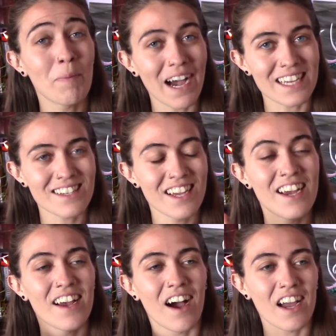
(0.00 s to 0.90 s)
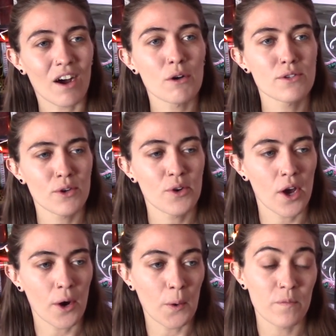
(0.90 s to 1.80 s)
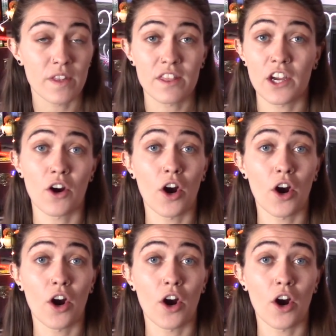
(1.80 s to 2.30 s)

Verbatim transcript: But I also know that there